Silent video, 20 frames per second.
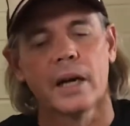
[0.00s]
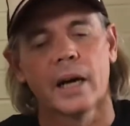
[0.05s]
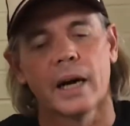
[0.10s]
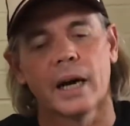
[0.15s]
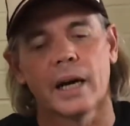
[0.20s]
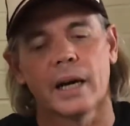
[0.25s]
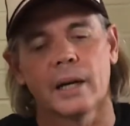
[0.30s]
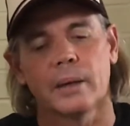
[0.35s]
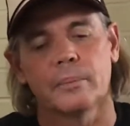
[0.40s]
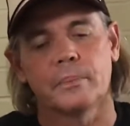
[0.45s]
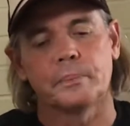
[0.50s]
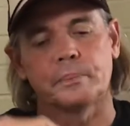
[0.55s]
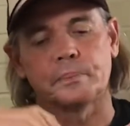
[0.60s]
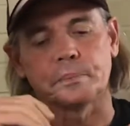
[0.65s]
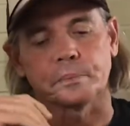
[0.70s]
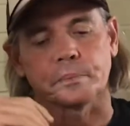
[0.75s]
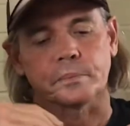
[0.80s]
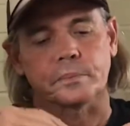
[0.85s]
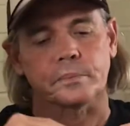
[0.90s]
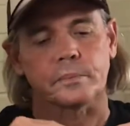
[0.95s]

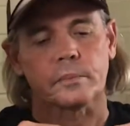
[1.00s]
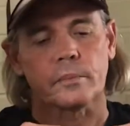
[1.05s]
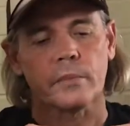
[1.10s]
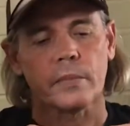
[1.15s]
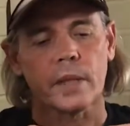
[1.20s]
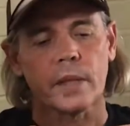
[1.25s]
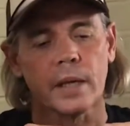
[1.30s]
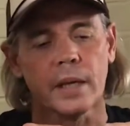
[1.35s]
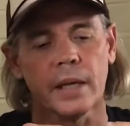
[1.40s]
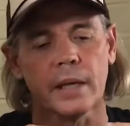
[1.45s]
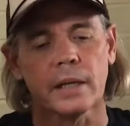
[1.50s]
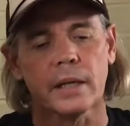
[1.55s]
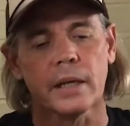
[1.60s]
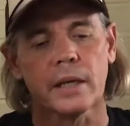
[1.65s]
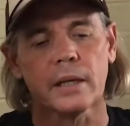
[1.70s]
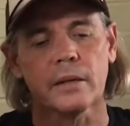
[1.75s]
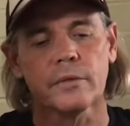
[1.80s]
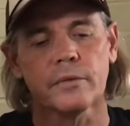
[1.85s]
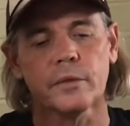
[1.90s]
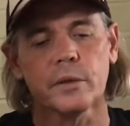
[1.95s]

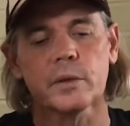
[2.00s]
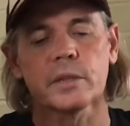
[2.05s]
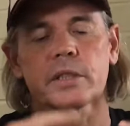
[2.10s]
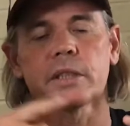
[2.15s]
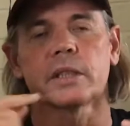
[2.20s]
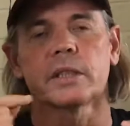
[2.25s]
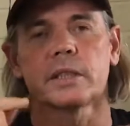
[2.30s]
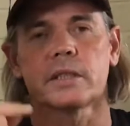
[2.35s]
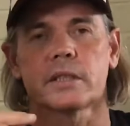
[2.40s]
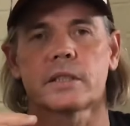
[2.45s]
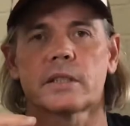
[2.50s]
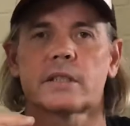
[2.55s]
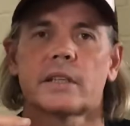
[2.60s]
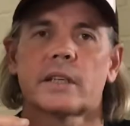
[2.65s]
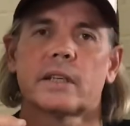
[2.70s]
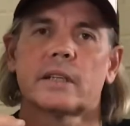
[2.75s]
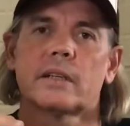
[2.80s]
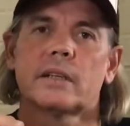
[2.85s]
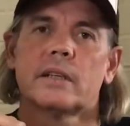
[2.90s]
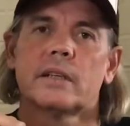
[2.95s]
And first thing is that